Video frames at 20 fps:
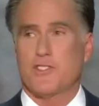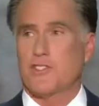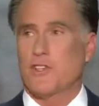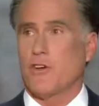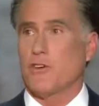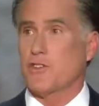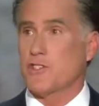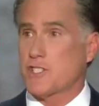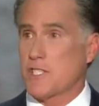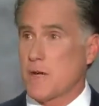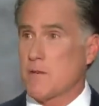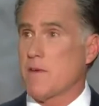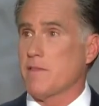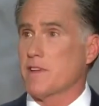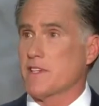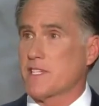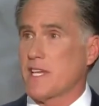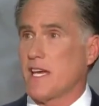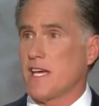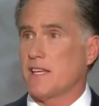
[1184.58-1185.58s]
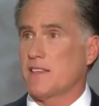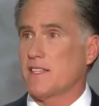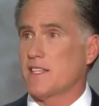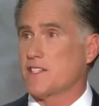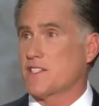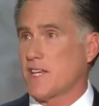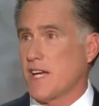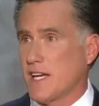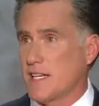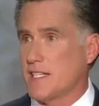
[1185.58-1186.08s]
So some of us had
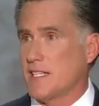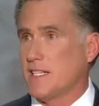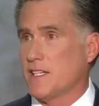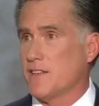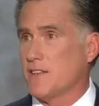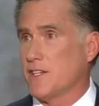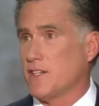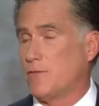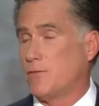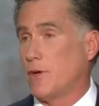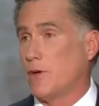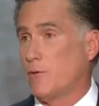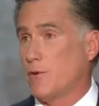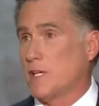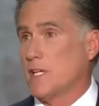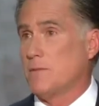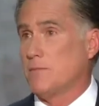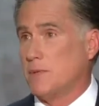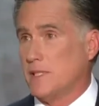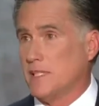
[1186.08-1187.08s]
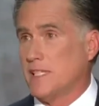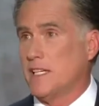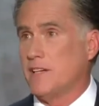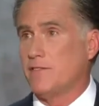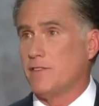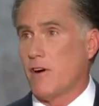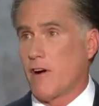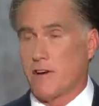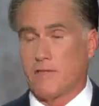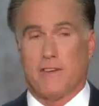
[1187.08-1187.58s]
this idea that if we really
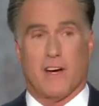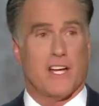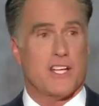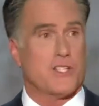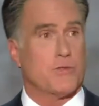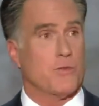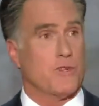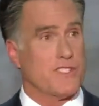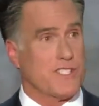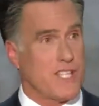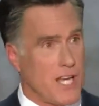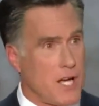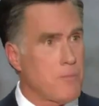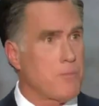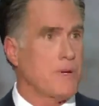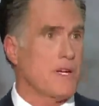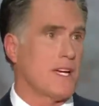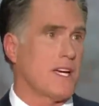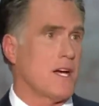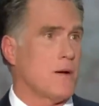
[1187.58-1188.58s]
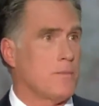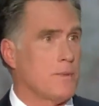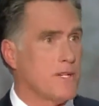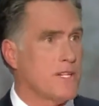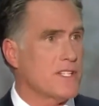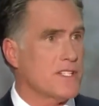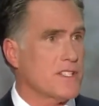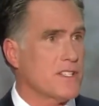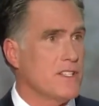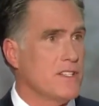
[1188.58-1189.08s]
believed our advice was helping
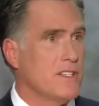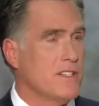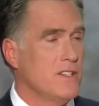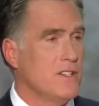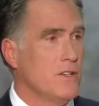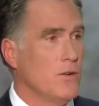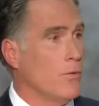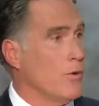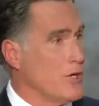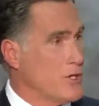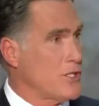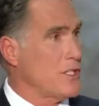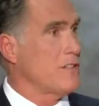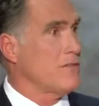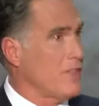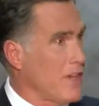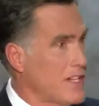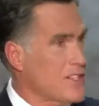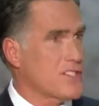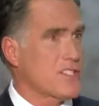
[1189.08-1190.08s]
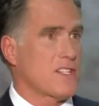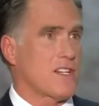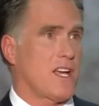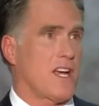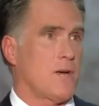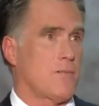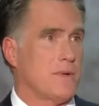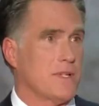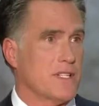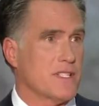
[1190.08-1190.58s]
companies, we should invest in
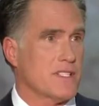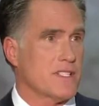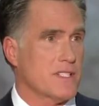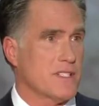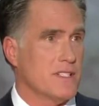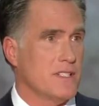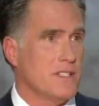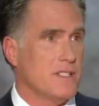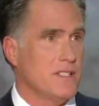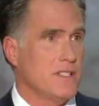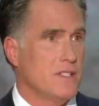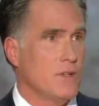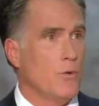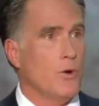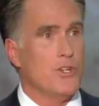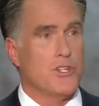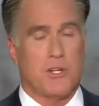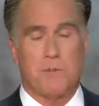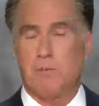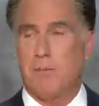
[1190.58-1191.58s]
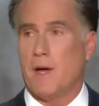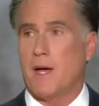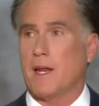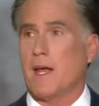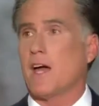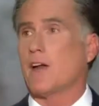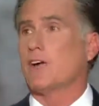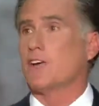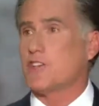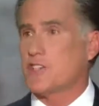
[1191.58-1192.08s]
companies. We should
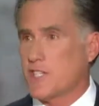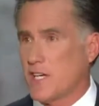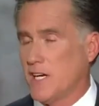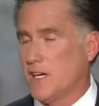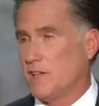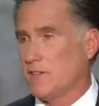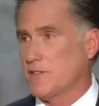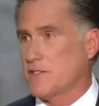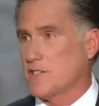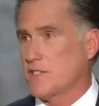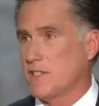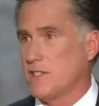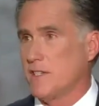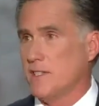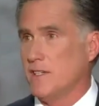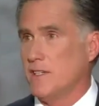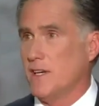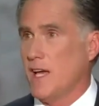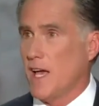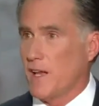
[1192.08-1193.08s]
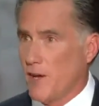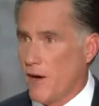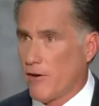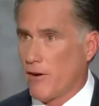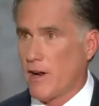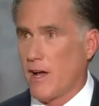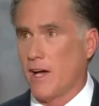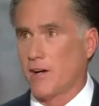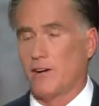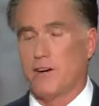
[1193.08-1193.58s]
bet on ourselves and
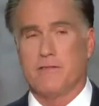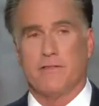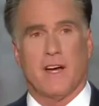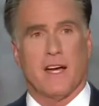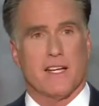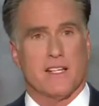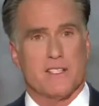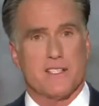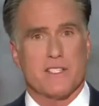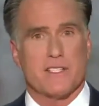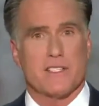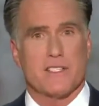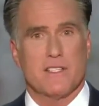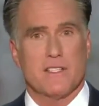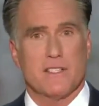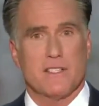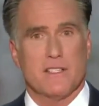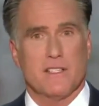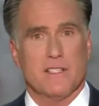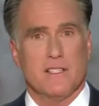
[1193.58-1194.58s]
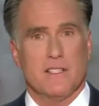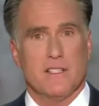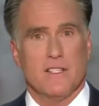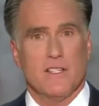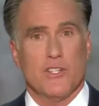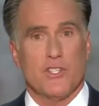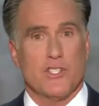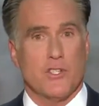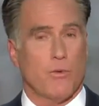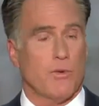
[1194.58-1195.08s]
on our advice.
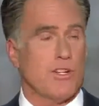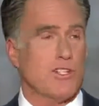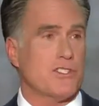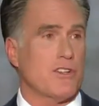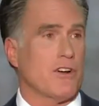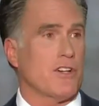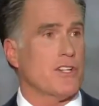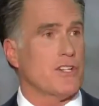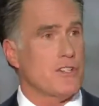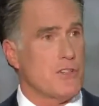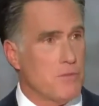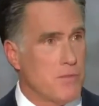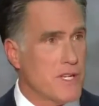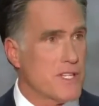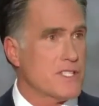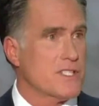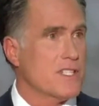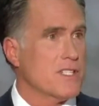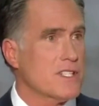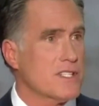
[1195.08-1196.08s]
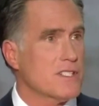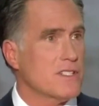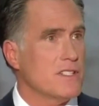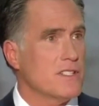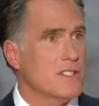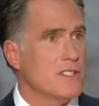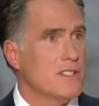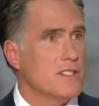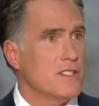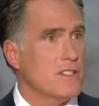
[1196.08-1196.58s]
So we started a new business
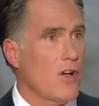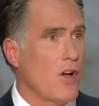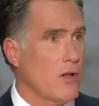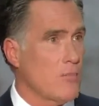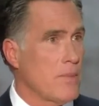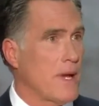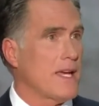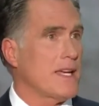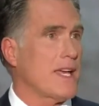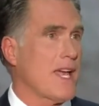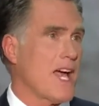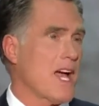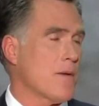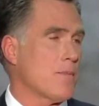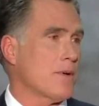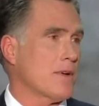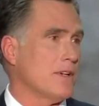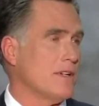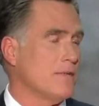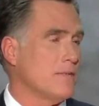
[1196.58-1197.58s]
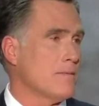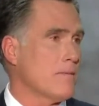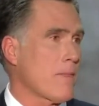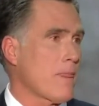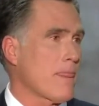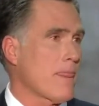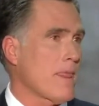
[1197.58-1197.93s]
called Bain Capital.